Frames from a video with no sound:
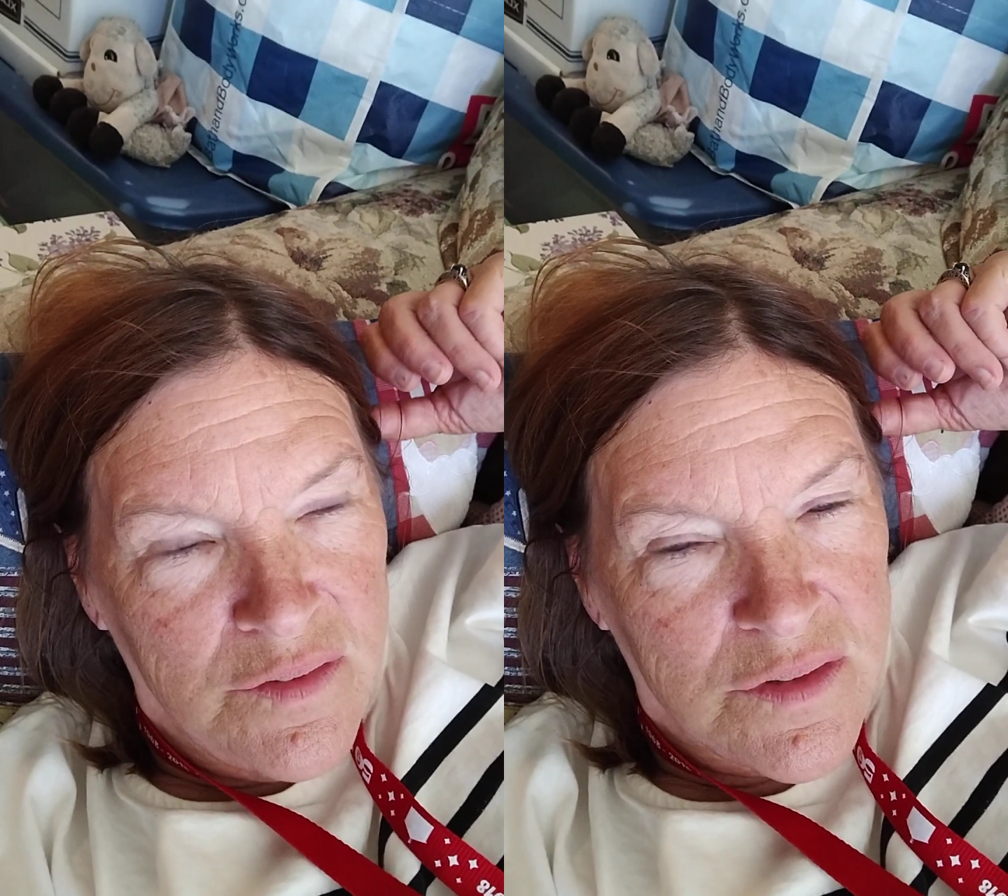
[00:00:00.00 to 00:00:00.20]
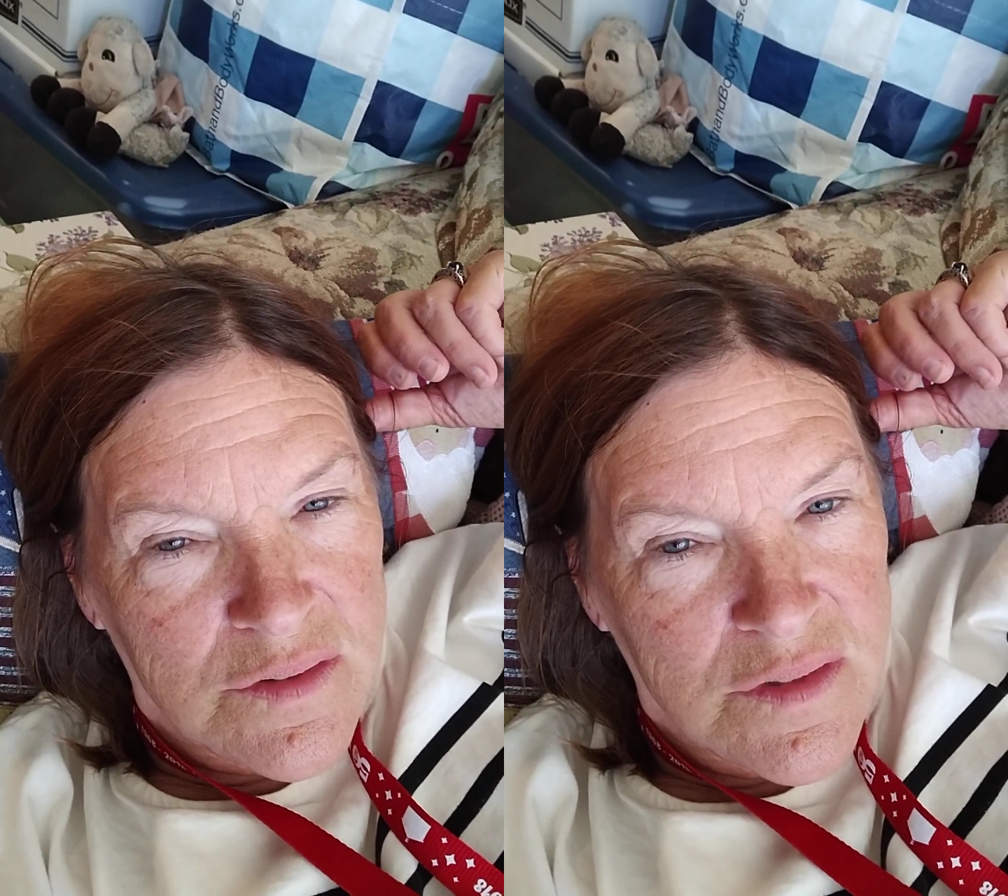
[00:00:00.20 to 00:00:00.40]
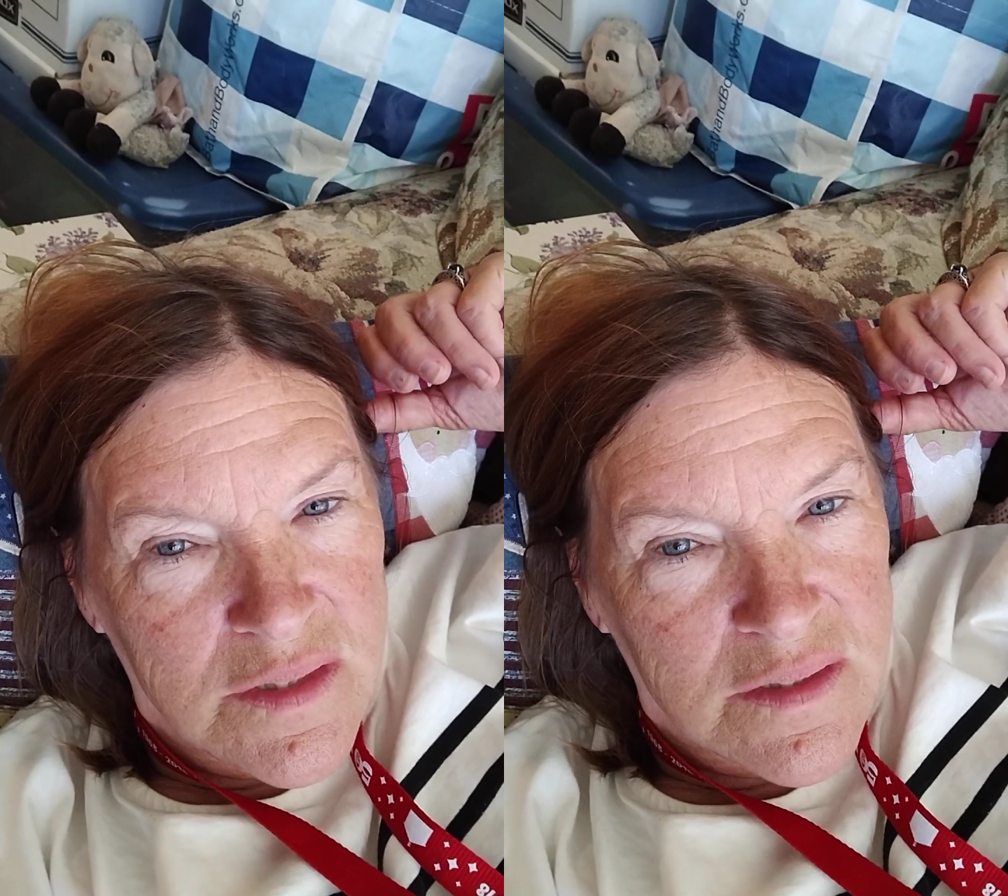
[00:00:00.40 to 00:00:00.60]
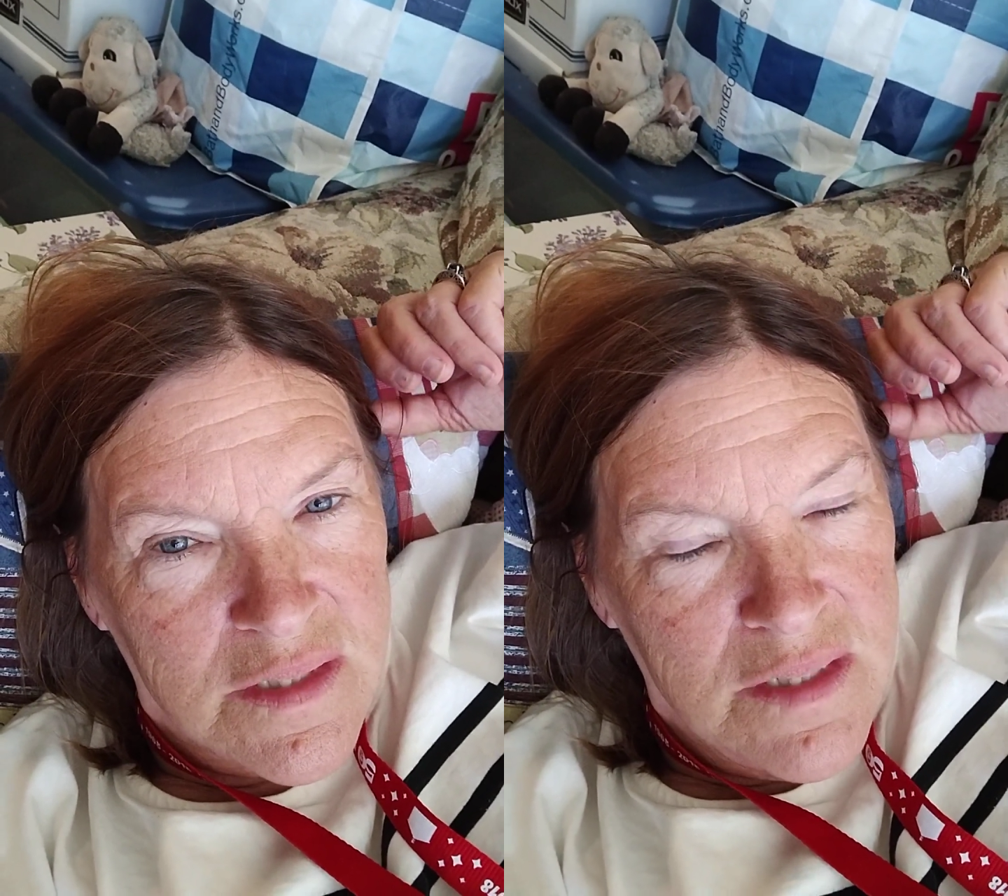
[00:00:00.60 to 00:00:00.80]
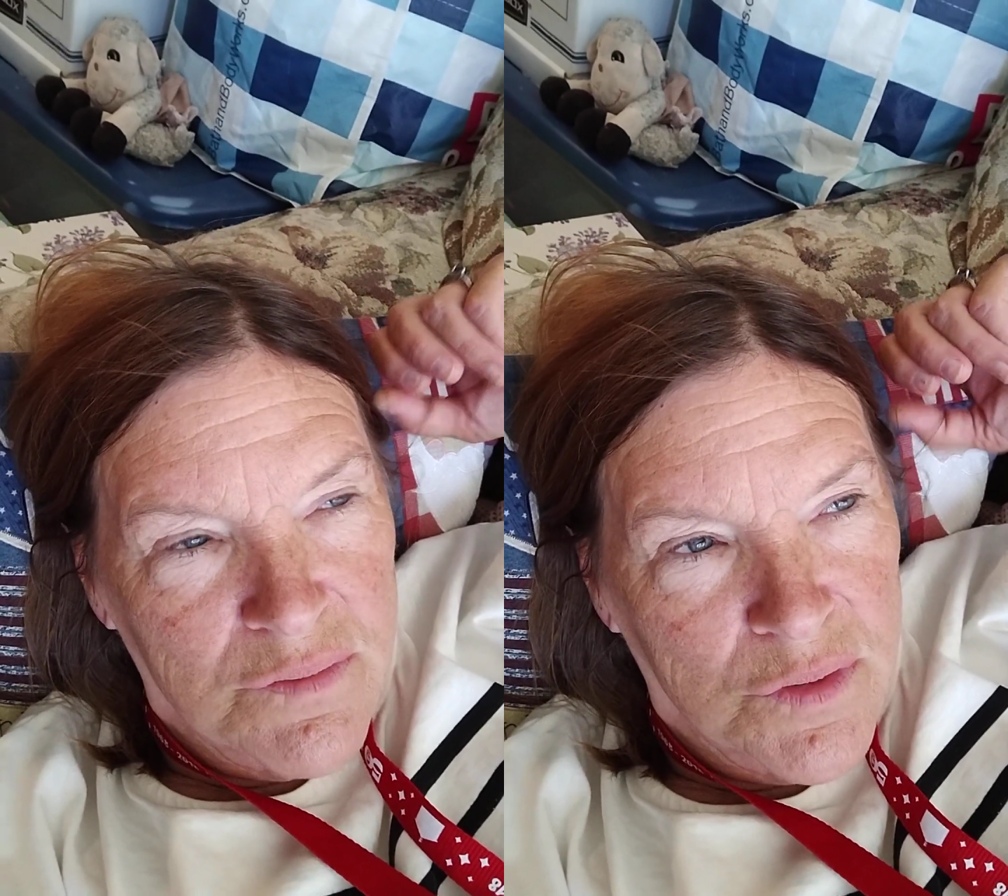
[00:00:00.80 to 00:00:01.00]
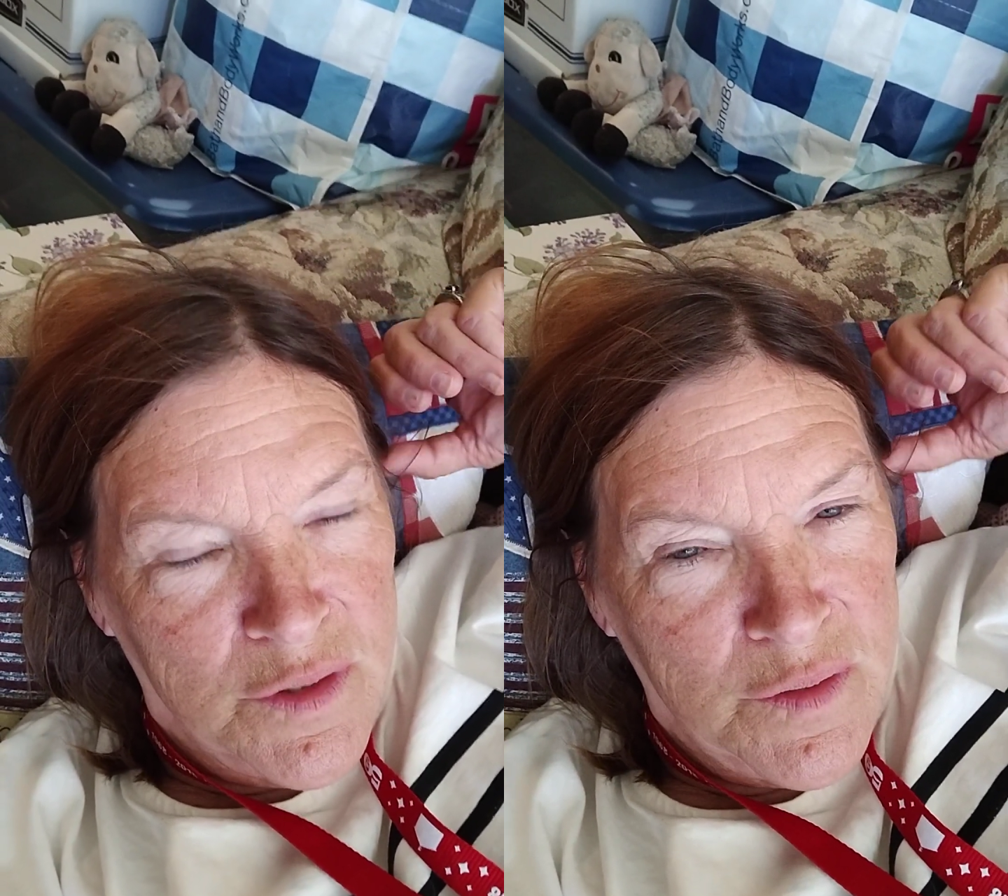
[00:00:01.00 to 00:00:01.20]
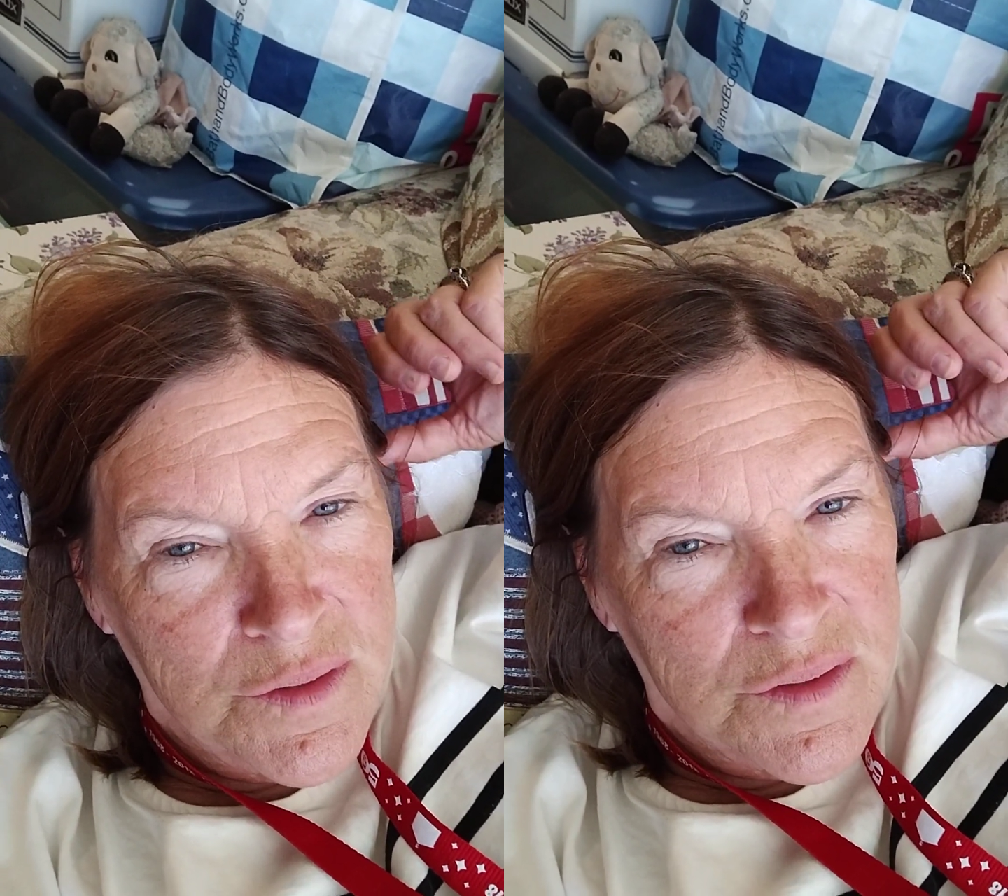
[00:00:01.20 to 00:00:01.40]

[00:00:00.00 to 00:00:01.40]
that evil and